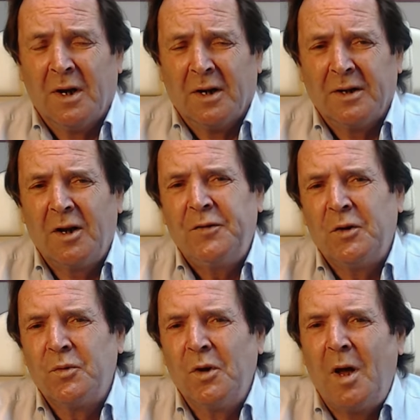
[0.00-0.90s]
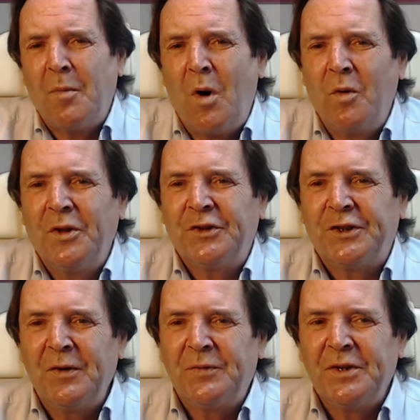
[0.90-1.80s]
Now, if you roll up all the
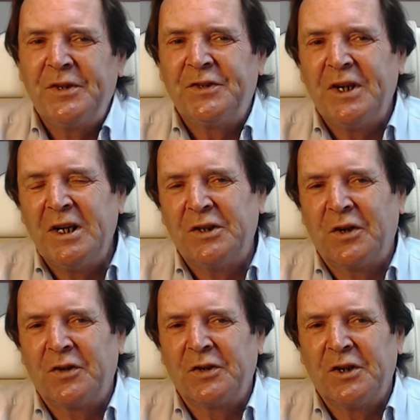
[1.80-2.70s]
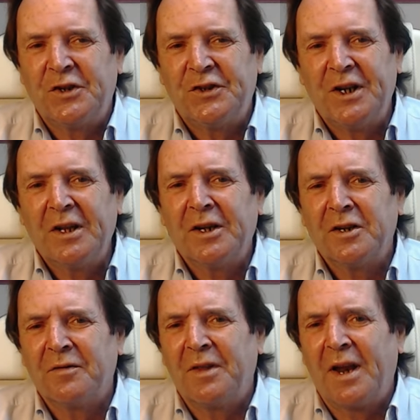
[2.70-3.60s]
different seizures and the stealing
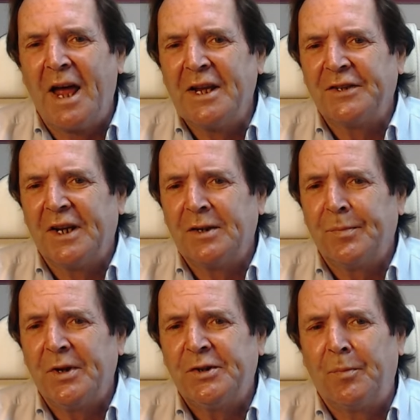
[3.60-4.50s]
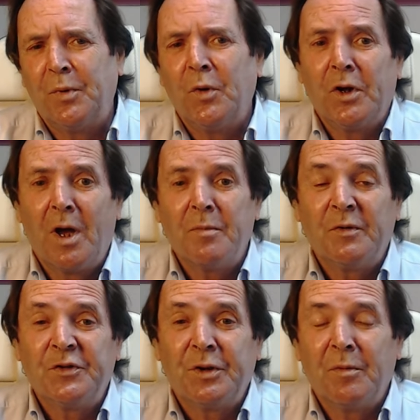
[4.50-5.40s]
of their assets, plus the blowing up
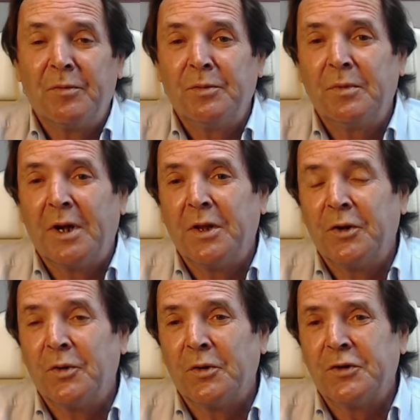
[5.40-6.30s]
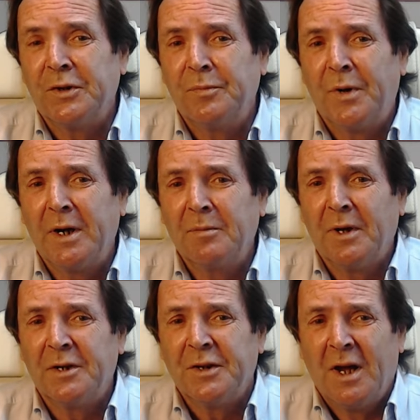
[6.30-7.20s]
of some of them, like the Nord Stream
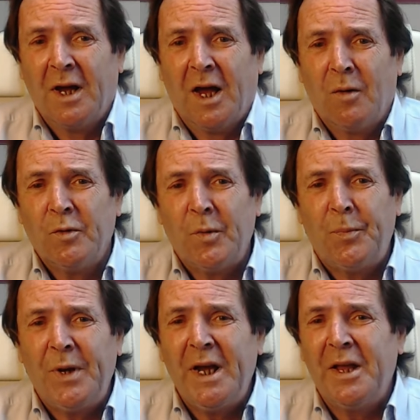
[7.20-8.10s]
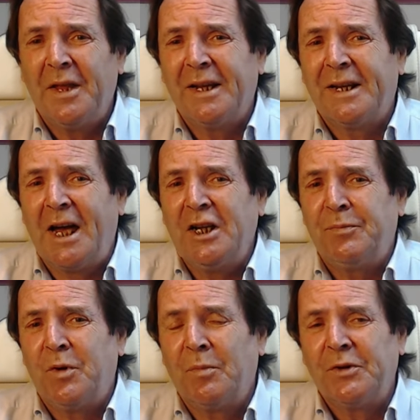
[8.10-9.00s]
pipelines, it would appear that
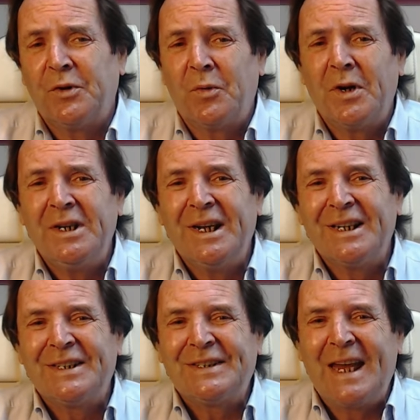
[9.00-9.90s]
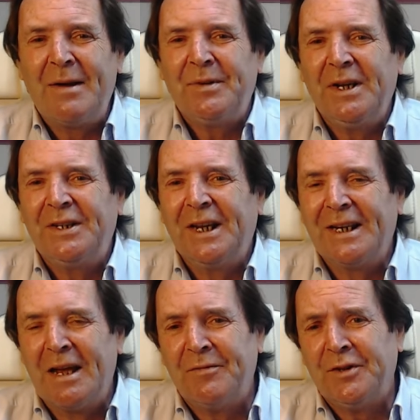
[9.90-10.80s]
Gazprom has already accepted the
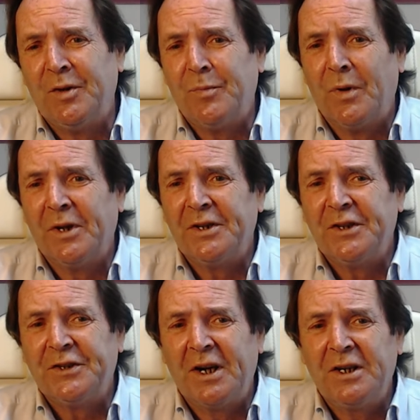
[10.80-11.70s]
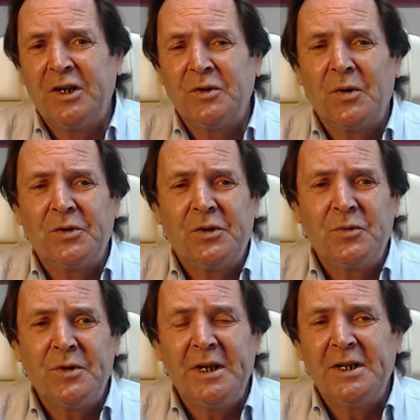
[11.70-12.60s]
inevitable and decided not to
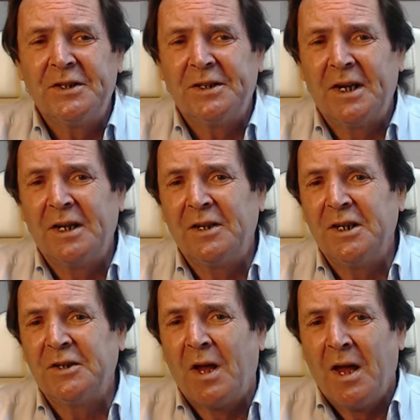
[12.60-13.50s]
reinstate these